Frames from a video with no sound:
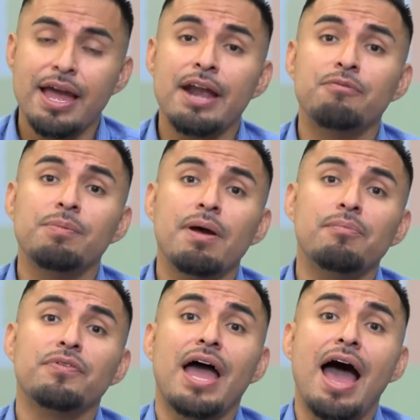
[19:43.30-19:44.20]
and
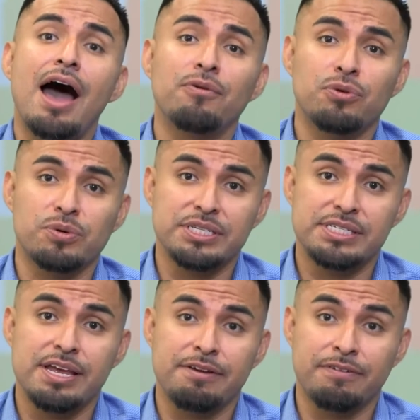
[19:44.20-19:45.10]
remember that outdoors
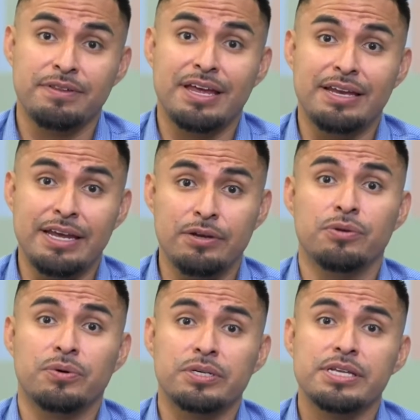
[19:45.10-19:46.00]
is safer than
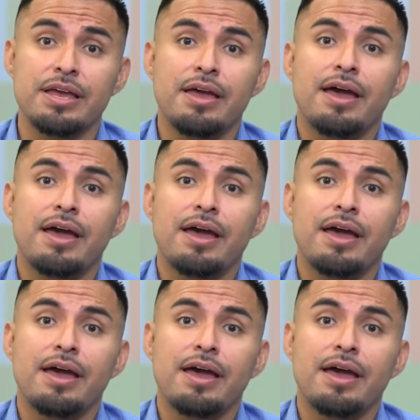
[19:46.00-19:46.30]
indoors.